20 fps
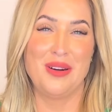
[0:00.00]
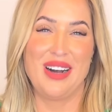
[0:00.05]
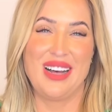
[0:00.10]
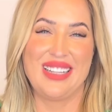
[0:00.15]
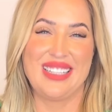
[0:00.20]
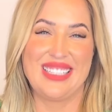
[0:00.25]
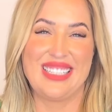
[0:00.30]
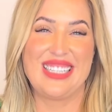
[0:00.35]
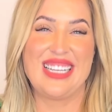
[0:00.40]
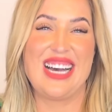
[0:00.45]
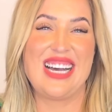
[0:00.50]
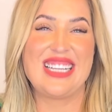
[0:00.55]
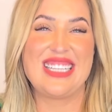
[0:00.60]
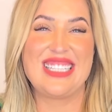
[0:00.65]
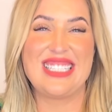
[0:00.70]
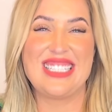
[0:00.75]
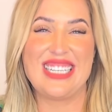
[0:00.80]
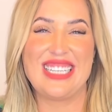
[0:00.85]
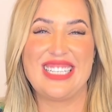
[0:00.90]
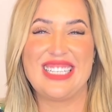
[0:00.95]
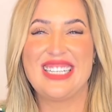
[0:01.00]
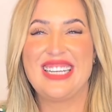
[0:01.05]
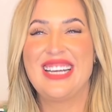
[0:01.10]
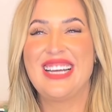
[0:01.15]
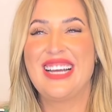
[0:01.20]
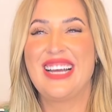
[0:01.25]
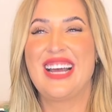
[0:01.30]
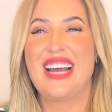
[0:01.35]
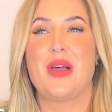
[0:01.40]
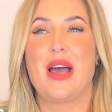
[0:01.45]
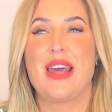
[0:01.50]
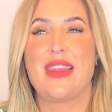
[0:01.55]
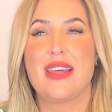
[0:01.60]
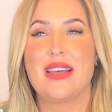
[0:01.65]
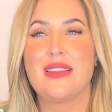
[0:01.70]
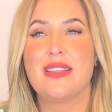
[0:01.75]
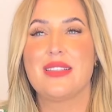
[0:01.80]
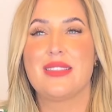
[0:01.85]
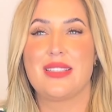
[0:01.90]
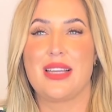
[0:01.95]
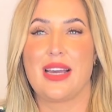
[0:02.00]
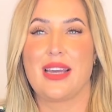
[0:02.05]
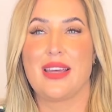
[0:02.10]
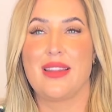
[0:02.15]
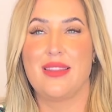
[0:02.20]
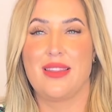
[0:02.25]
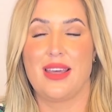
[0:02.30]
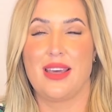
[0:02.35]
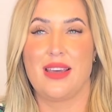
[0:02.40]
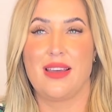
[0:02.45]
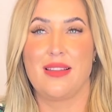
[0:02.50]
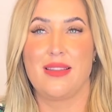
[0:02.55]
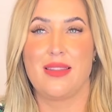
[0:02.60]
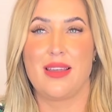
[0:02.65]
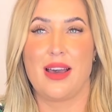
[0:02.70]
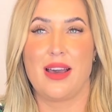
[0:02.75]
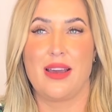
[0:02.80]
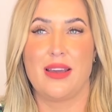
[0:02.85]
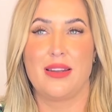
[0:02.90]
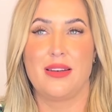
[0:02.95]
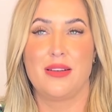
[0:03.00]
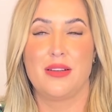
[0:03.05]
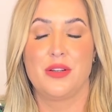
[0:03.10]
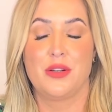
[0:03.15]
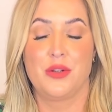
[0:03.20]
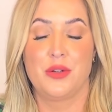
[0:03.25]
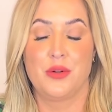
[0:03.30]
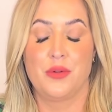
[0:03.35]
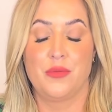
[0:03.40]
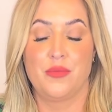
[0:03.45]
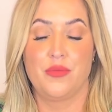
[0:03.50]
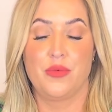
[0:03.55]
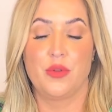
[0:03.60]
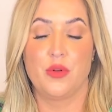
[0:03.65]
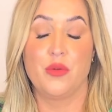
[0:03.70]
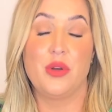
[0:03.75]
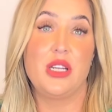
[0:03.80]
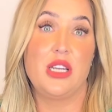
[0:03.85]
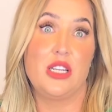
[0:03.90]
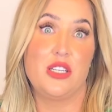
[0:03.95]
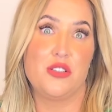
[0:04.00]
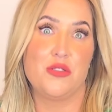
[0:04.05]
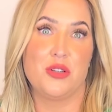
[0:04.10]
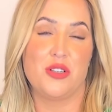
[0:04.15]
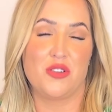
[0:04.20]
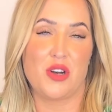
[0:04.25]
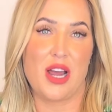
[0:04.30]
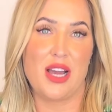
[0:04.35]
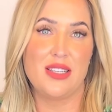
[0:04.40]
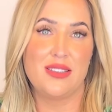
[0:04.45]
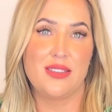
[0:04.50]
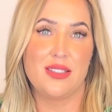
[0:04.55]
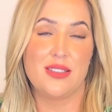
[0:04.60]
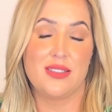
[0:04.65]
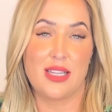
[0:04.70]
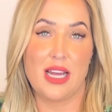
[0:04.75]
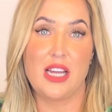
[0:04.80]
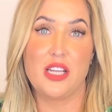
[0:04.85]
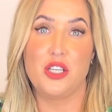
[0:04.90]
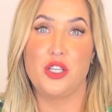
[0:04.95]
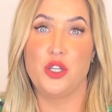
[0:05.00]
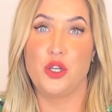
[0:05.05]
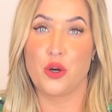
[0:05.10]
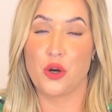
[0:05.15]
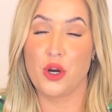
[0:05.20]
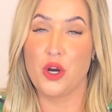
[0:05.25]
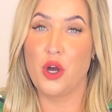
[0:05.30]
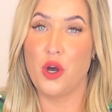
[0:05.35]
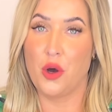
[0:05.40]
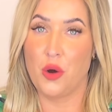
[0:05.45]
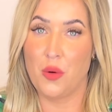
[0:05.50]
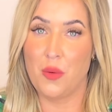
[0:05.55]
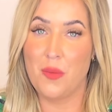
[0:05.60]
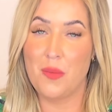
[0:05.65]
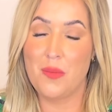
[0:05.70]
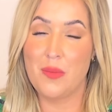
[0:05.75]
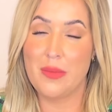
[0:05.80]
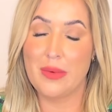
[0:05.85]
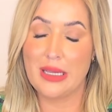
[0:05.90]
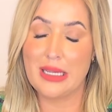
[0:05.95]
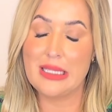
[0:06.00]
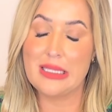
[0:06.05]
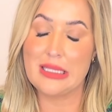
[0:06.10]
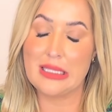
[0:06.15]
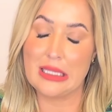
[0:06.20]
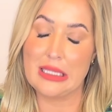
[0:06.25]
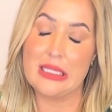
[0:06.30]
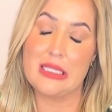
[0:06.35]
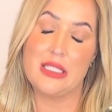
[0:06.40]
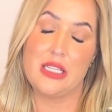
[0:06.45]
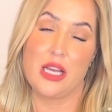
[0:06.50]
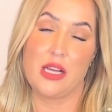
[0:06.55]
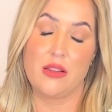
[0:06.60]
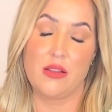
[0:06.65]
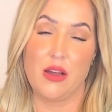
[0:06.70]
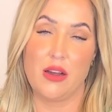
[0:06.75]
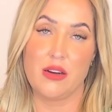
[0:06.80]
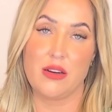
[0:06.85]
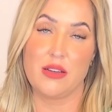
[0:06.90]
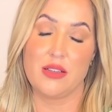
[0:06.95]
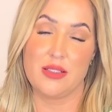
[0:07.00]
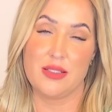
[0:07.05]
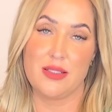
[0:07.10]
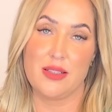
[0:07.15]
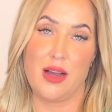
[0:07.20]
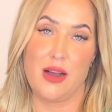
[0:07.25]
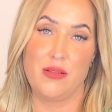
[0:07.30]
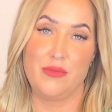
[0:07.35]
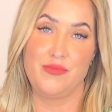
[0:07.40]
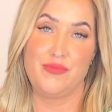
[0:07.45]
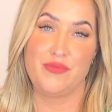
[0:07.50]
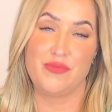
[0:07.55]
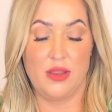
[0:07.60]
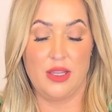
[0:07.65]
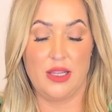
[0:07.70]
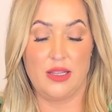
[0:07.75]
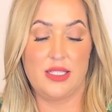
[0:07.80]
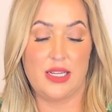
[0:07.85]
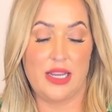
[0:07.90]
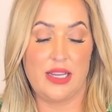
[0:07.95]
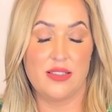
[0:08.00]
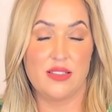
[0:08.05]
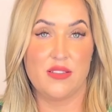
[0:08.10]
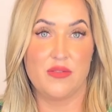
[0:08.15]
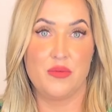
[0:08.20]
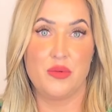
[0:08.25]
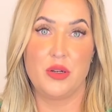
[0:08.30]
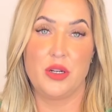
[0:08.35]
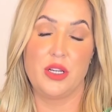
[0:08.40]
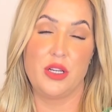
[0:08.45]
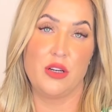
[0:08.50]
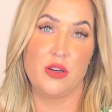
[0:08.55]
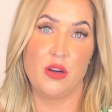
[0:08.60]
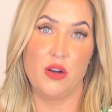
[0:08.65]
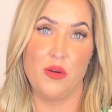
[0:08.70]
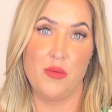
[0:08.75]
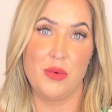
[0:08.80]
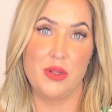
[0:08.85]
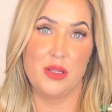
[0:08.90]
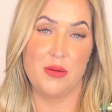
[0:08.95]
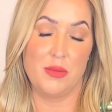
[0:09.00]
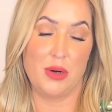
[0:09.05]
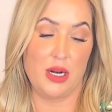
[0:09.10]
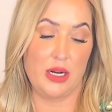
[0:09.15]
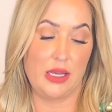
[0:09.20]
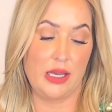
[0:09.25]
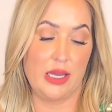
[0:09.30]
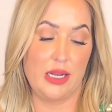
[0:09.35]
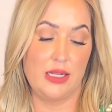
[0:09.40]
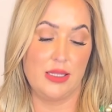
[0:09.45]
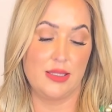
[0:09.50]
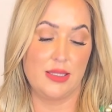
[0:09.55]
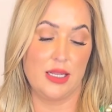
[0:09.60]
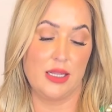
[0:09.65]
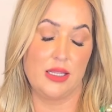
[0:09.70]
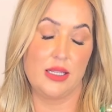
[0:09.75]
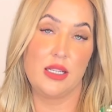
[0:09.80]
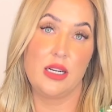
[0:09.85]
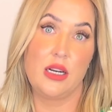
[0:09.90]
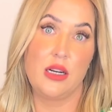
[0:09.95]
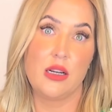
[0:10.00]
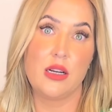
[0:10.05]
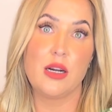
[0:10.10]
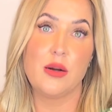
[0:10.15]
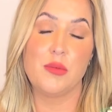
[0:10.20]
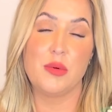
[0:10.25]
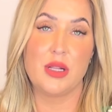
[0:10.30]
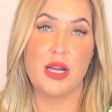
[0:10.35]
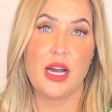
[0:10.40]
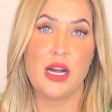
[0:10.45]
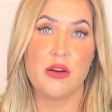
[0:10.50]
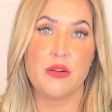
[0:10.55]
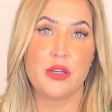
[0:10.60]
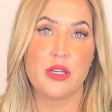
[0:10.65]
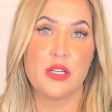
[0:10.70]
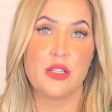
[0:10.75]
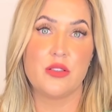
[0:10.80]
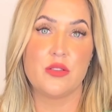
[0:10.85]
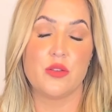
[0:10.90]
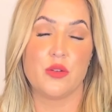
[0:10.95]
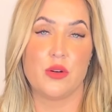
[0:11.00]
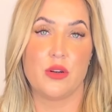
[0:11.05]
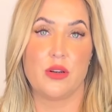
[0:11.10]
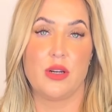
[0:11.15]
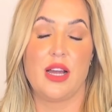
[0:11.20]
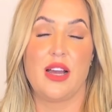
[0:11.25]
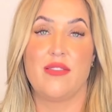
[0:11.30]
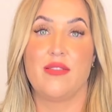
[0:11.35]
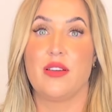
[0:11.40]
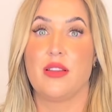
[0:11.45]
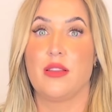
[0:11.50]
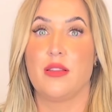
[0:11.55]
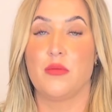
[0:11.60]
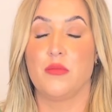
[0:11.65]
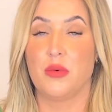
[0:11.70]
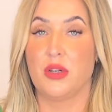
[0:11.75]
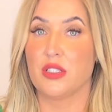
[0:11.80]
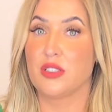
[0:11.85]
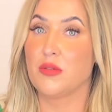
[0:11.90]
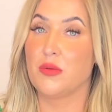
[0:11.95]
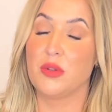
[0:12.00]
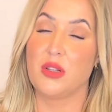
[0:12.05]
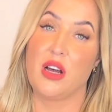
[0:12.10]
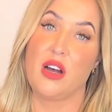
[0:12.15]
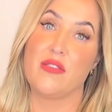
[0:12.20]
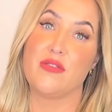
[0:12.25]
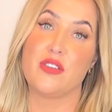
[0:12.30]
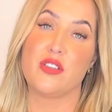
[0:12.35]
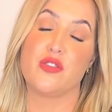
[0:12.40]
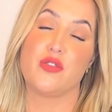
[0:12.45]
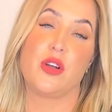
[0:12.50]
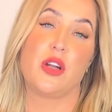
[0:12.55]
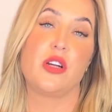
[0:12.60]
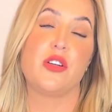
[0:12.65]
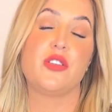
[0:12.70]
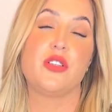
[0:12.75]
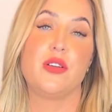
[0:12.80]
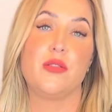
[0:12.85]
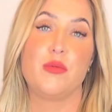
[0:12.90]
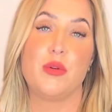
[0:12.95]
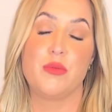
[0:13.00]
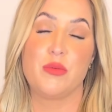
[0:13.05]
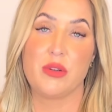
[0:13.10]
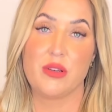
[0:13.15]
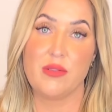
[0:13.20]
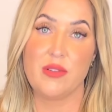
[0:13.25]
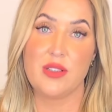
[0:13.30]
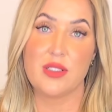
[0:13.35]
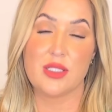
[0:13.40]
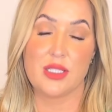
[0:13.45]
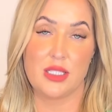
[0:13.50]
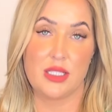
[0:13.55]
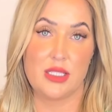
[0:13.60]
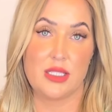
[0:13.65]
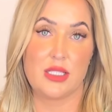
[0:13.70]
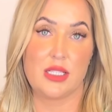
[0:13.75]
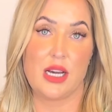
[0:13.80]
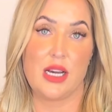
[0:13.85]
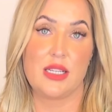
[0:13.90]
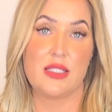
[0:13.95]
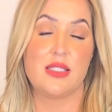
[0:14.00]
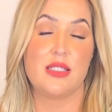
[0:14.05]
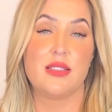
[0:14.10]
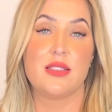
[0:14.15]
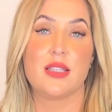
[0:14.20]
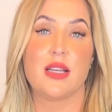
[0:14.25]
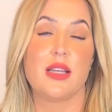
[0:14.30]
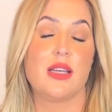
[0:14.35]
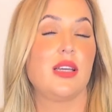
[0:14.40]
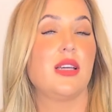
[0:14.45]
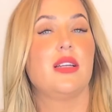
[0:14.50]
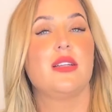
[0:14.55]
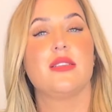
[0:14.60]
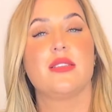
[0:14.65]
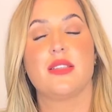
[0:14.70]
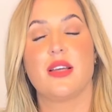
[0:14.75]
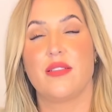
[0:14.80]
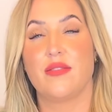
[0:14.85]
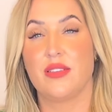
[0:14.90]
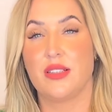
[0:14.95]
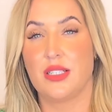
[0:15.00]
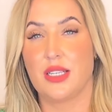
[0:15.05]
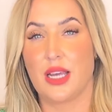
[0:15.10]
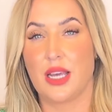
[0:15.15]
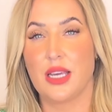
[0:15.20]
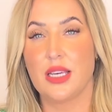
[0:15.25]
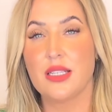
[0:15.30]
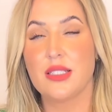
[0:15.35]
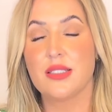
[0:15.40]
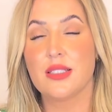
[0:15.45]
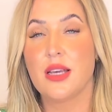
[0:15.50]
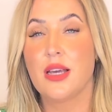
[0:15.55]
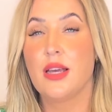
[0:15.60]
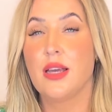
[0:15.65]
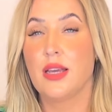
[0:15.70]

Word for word: while it lasted. I think the second thing that we need to address is that your home is going to take longer to sell. The days of putting your home in the market and selling it in a couple hours or having the multiple offer strategy we previously discussed and selling it in 7 days